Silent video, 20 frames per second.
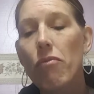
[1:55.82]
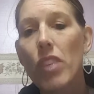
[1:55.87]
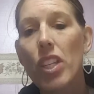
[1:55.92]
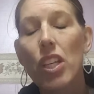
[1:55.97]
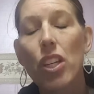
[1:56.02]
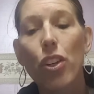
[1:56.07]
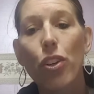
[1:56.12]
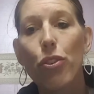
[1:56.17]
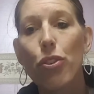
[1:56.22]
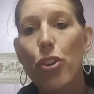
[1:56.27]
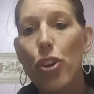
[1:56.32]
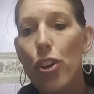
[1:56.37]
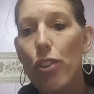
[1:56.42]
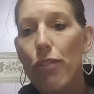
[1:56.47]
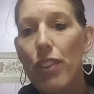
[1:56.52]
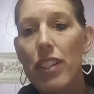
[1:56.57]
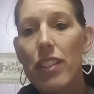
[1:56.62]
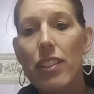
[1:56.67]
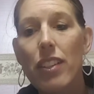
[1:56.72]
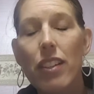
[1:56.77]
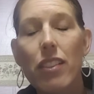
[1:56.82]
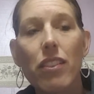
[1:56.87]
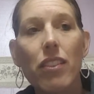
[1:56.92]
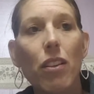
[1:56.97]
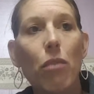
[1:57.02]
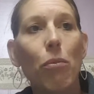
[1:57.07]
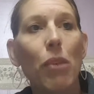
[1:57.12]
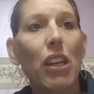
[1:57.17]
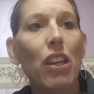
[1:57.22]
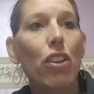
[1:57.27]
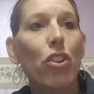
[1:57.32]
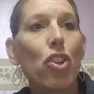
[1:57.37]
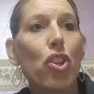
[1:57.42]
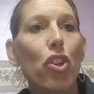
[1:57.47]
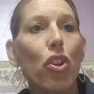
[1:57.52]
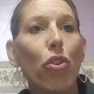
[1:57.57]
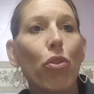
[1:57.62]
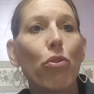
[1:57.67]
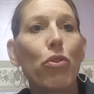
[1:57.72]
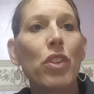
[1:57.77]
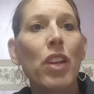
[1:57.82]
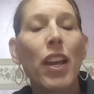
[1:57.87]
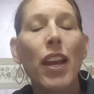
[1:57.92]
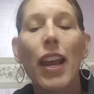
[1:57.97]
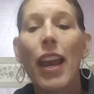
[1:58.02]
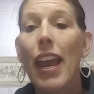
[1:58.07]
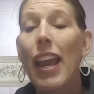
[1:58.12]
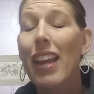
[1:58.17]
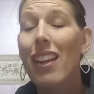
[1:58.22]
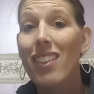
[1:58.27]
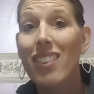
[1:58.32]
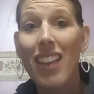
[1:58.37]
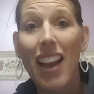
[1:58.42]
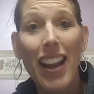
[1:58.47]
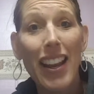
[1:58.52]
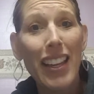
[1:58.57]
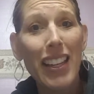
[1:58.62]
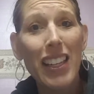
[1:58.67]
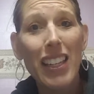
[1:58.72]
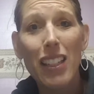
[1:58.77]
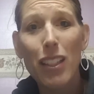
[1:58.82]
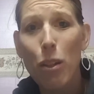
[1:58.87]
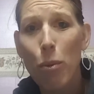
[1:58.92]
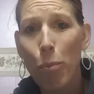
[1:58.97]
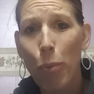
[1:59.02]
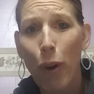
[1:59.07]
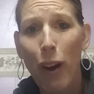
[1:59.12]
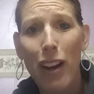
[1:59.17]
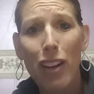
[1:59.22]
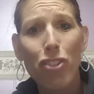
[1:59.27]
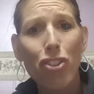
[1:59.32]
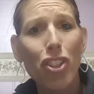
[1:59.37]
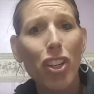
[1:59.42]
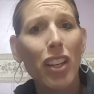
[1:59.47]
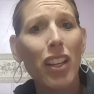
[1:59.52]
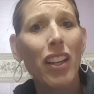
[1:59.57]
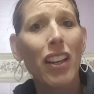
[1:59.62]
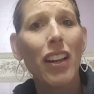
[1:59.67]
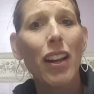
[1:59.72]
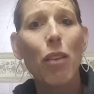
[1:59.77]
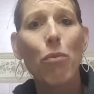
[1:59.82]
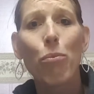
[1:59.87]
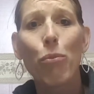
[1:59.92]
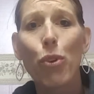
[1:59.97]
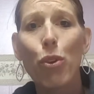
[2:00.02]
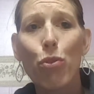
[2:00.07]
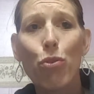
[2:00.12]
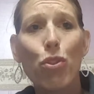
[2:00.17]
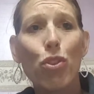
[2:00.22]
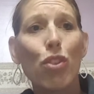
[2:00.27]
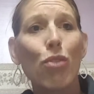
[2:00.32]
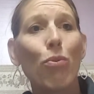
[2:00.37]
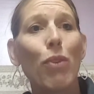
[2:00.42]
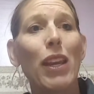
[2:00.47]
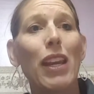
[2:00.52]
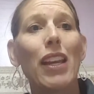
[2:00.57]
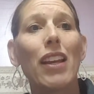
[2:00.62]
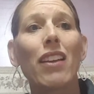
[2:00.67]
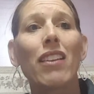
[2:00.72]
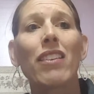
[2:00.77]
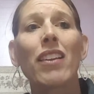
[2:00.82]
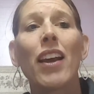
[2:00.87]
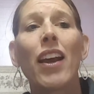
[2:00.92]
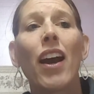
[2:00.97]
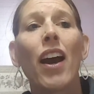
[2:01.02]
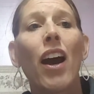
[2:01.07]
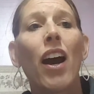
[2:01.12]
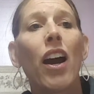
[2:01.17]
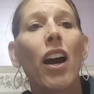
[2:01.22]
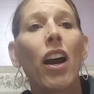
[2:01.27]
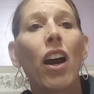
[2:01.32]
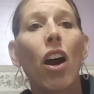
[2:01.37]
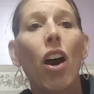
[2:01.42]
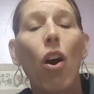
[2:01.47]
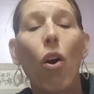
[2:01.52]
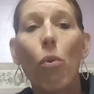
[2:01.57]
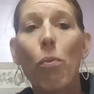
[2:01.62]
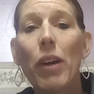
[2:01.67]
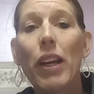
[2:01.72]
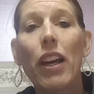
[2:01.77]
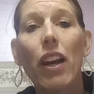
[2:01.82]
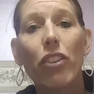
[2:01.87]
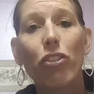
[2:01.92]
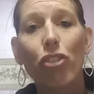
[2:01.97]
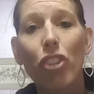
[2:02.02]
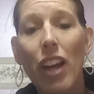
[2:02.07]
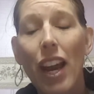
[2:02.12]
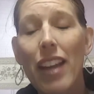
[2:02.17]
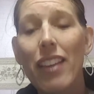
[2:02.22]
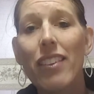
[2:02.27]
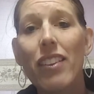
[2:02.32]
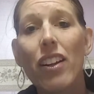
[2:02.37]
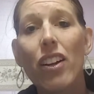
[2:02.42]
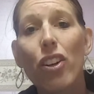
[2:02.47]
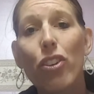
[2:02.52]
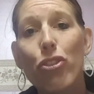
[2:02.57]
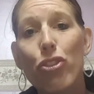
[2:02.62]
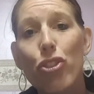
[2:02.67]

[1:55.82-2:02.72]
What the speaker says: you know, nervous system issues, anxiety, depression, mood swings. Oh my gosh, guys, there are